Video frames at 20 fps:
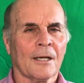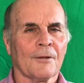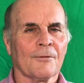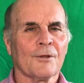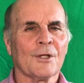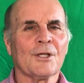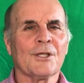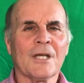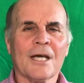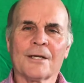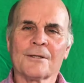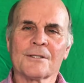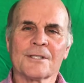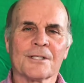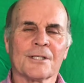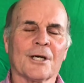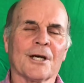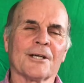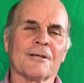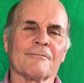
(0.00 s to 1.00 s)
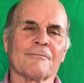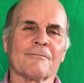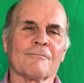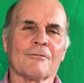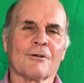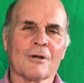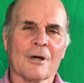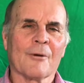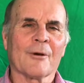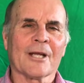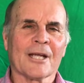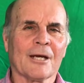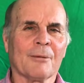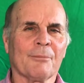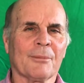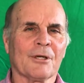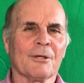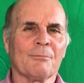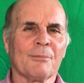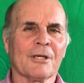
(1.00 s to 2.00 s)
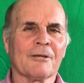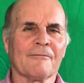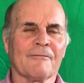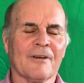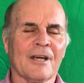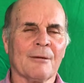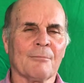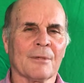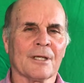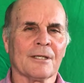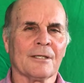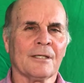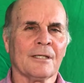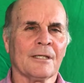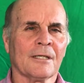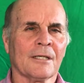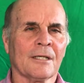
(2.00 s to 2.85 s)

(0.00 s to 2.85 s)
The downside of growing up in a big family